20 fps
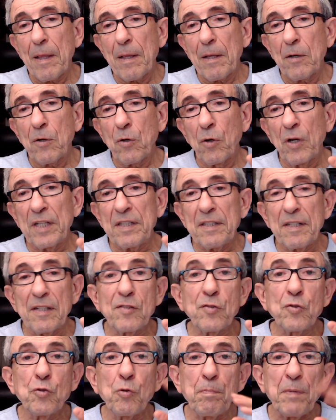call it a
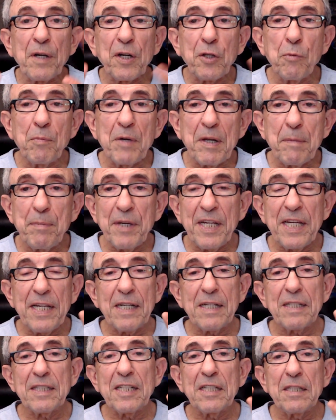superhuman
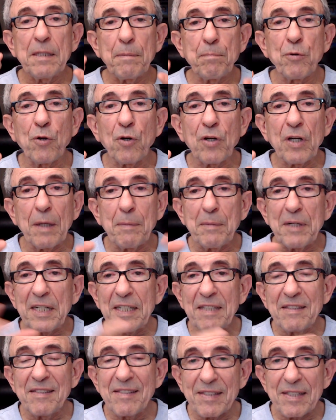being that the programmer
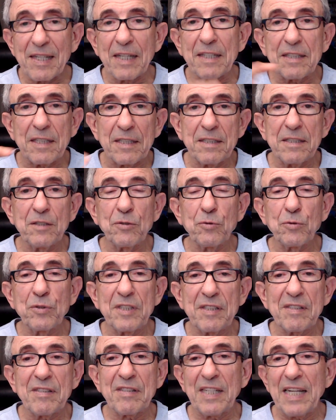inserted into
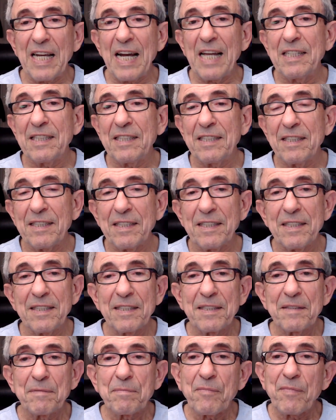this reality
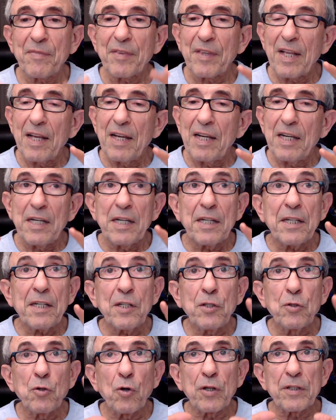
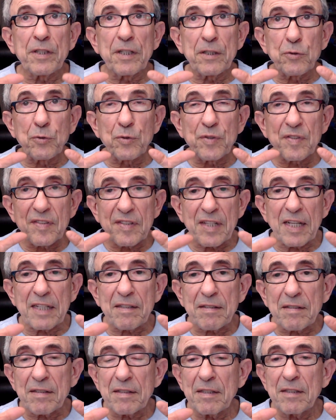in order to
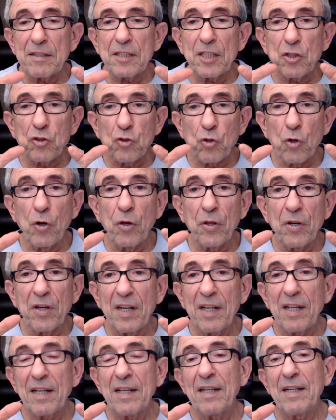set the tone
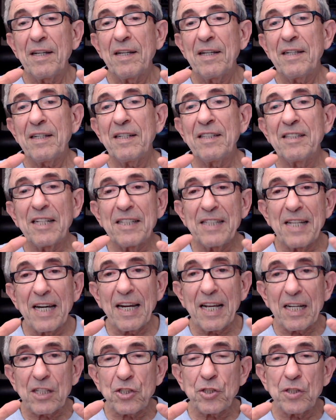and the
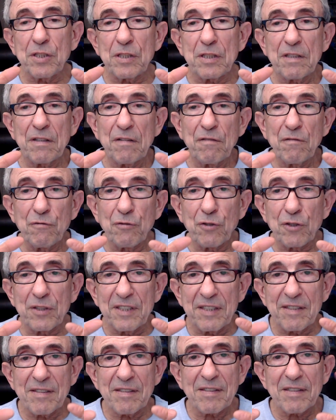direction for
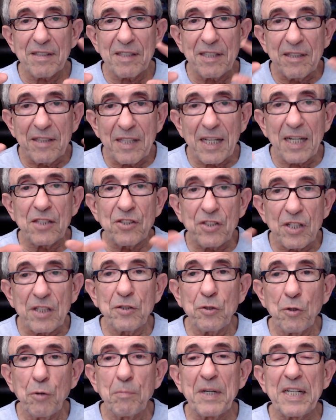these intelligent
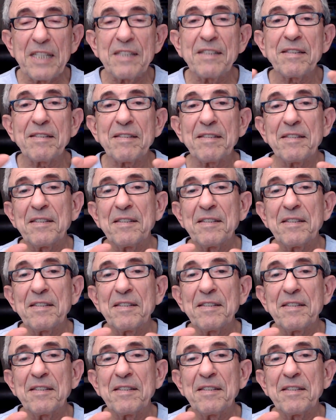humans.